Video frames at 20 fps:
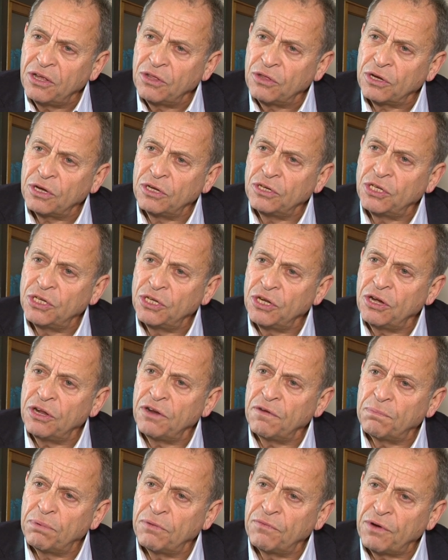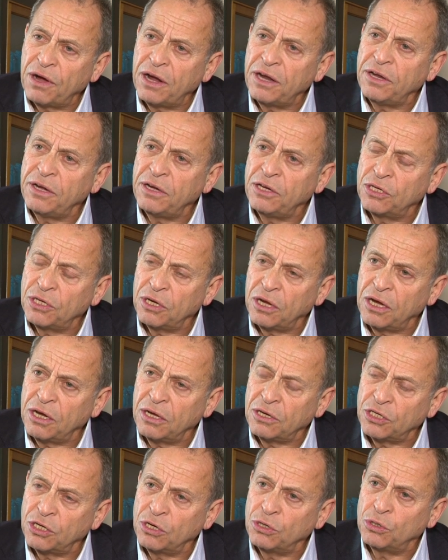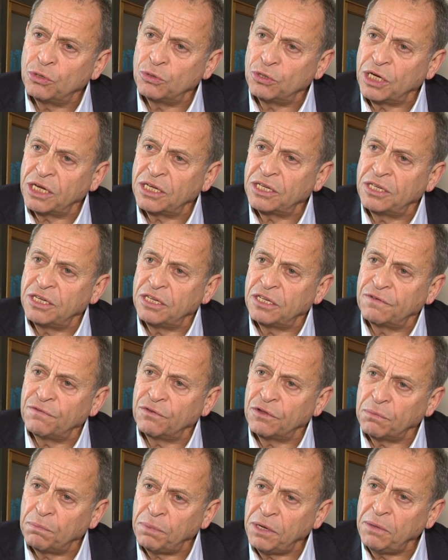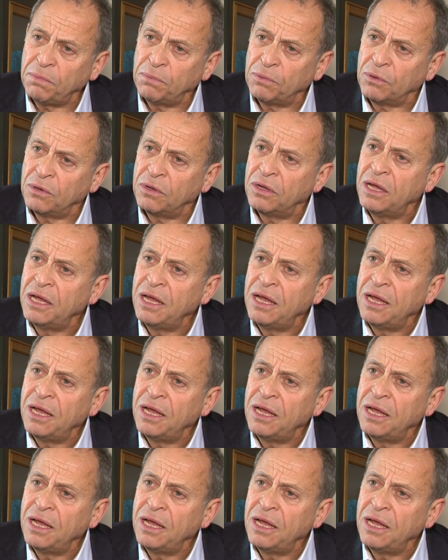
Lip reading: The concern of providing social justice for the people